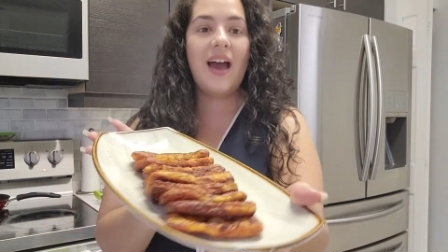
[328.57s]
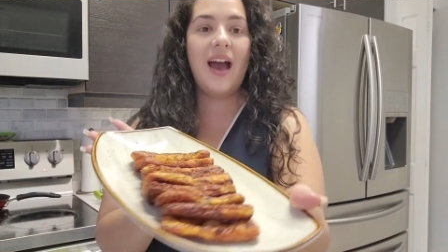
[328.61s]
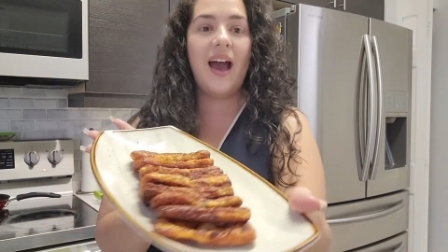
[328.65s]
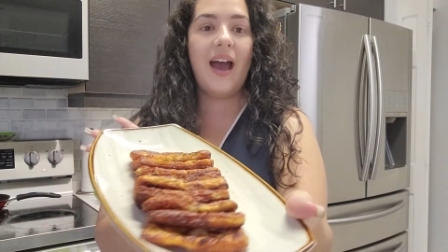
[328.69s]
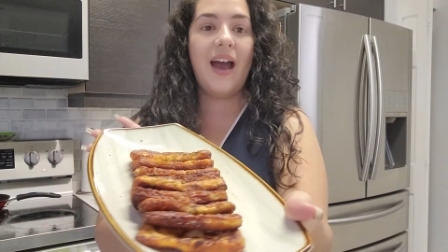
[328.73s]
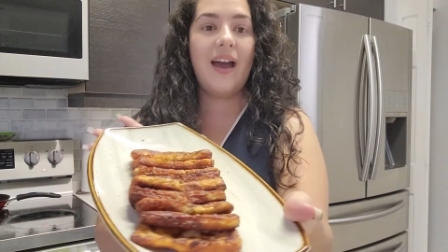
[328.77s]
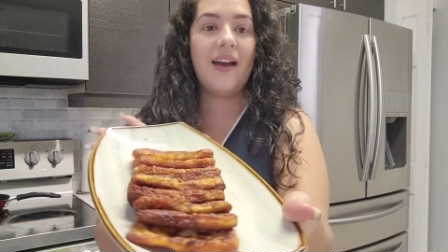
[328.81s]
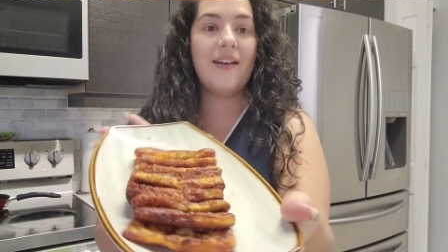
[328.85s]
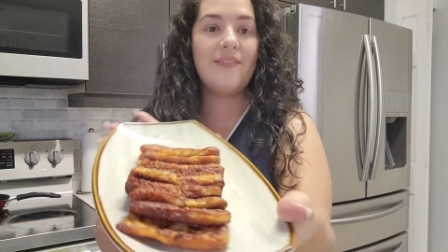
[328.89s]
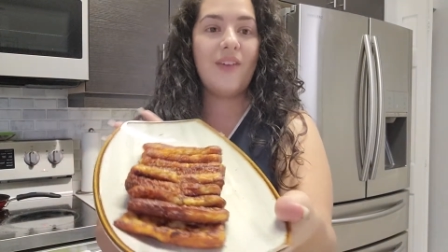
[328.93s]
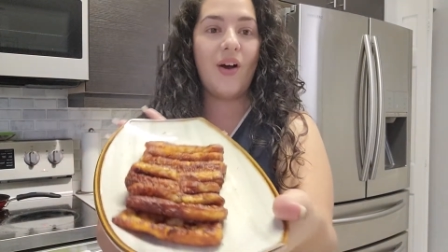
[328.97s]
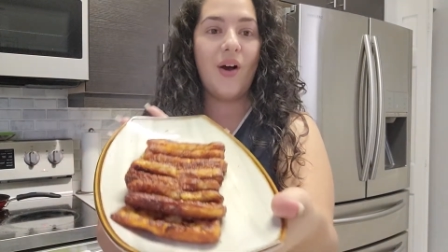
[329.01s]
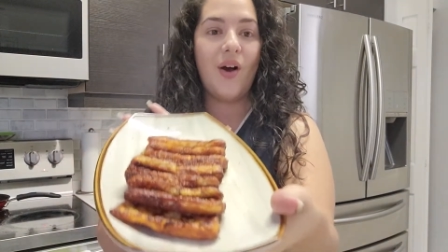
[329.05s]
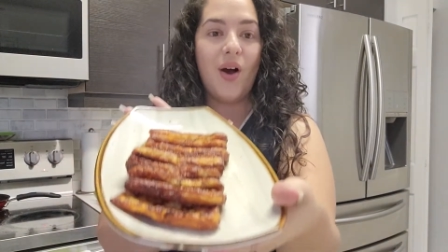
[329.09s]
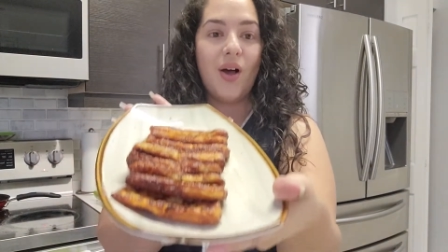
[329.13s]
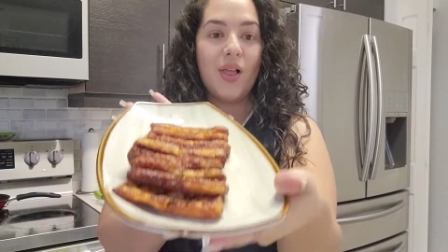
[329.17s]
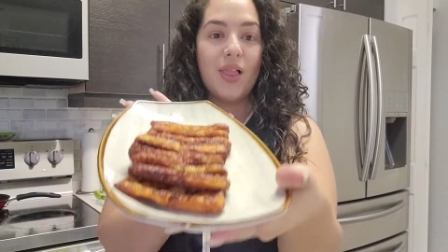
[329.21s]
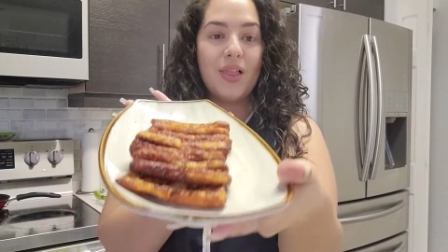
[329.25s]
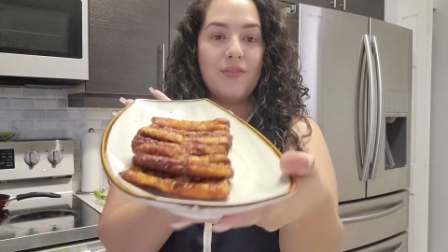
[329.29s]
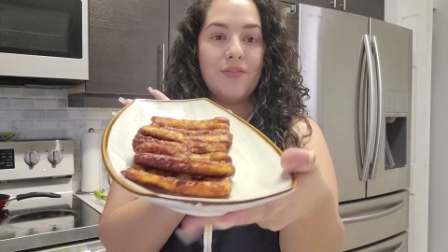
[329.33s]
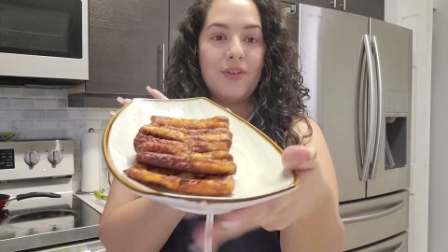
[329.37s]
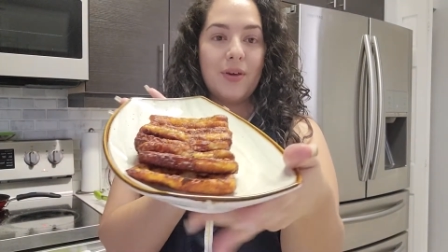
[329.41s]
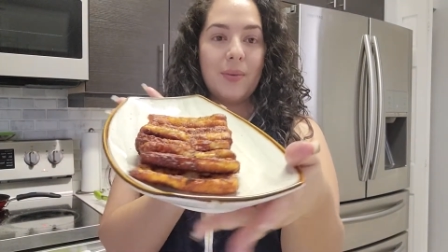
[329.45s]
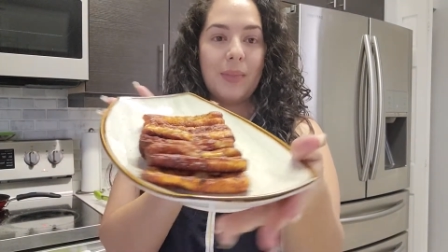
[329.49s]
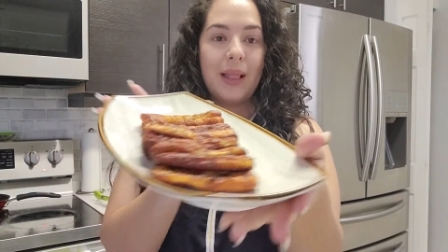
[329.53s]
I have
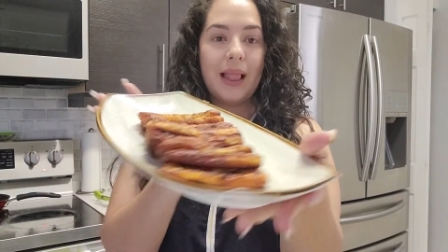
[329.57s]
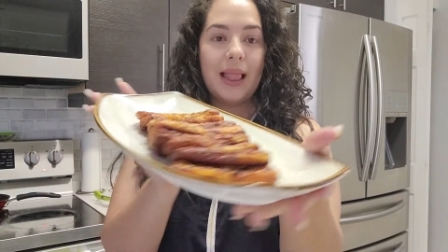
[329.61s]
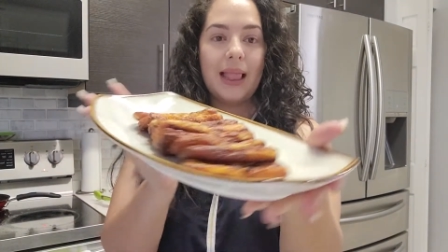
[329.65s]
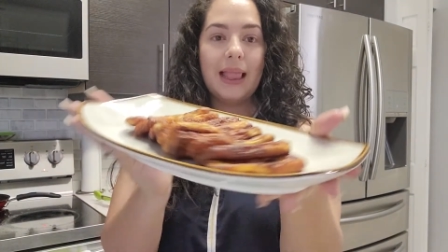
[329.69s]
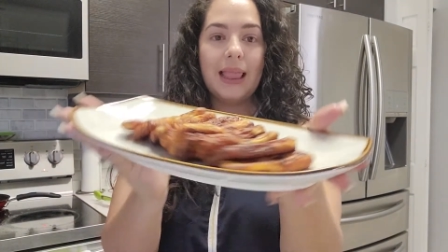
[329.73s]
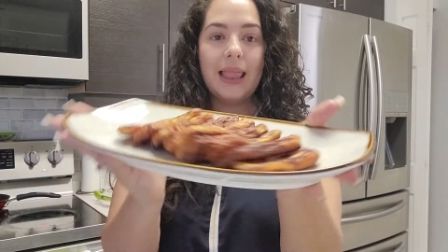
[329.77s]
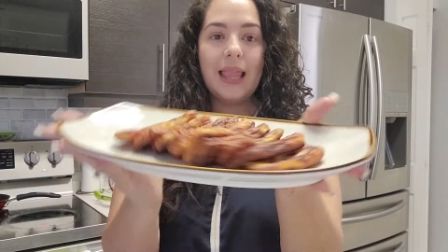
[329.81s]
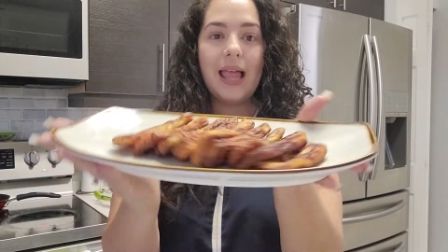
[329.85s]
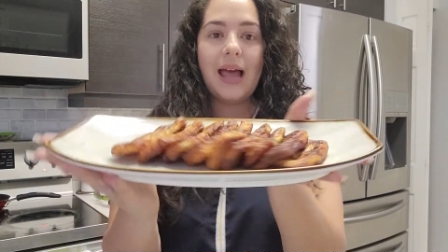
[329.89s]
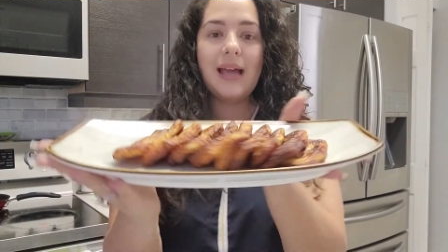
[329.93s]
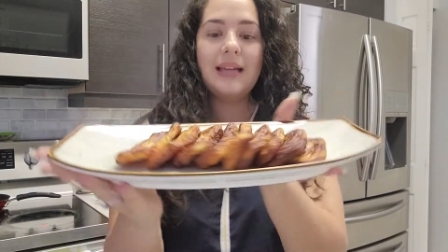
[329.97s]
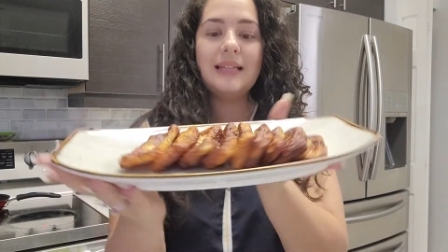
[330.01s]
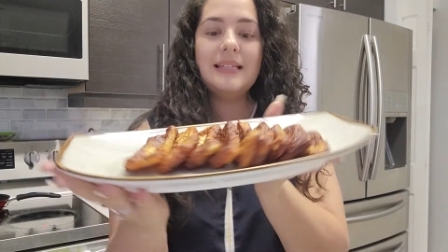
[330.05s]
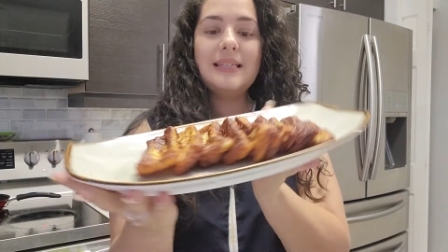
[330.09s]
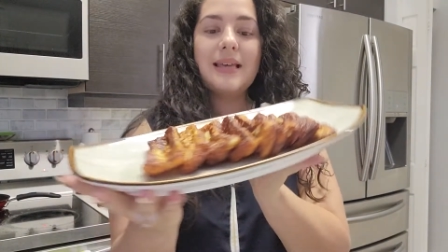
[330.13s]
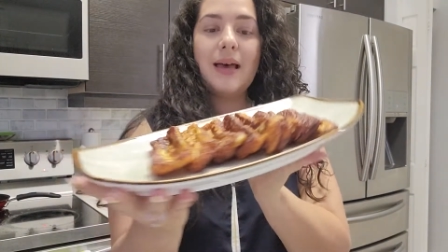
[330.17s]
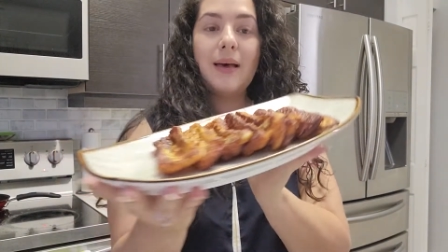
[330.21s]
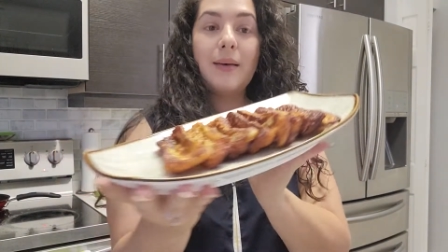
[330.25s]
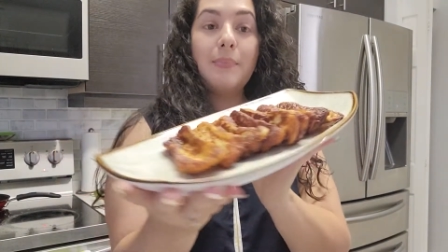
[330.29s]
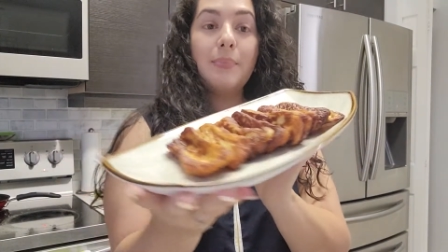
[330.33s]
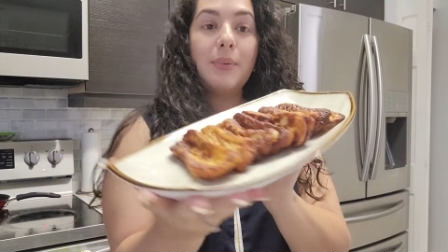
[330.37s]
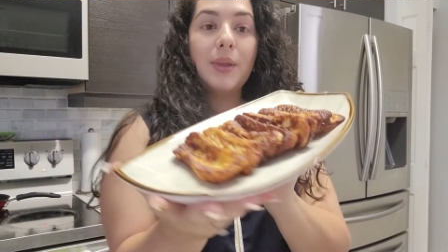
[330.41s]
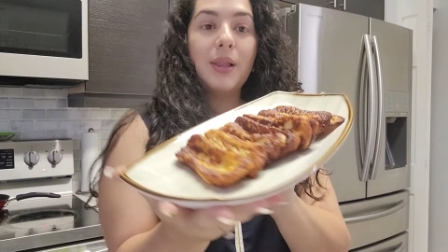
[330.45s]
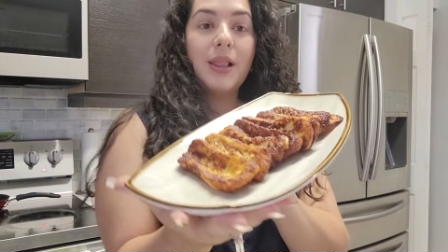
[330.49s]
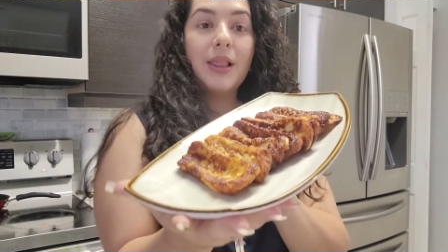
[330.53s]
all of them lined
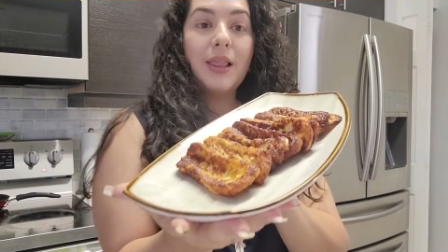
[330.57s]
up